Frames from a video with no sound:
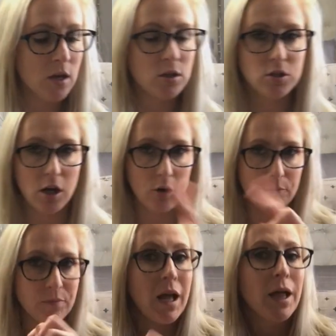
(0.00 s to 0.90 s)
So,
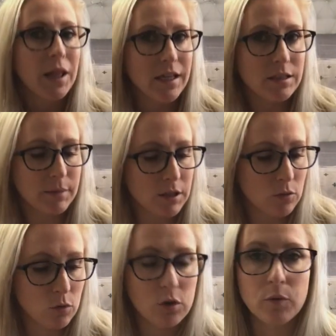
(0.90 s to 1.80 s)
last time I did an
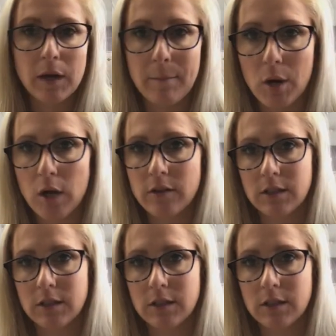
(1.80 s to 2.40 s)
order when I bought the